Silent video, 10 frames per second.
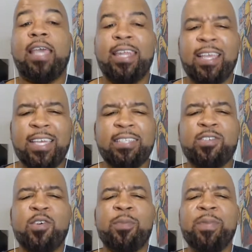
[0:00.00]
and their kids
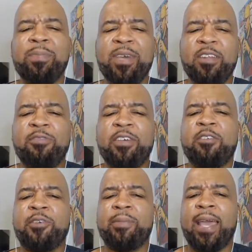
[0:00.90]
are going to be benefiting
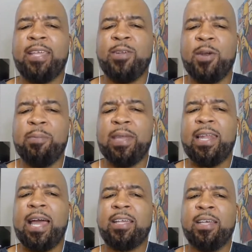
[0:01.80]
from that. You know what I mean?
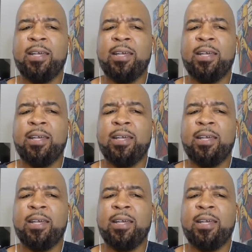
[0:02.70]
Like,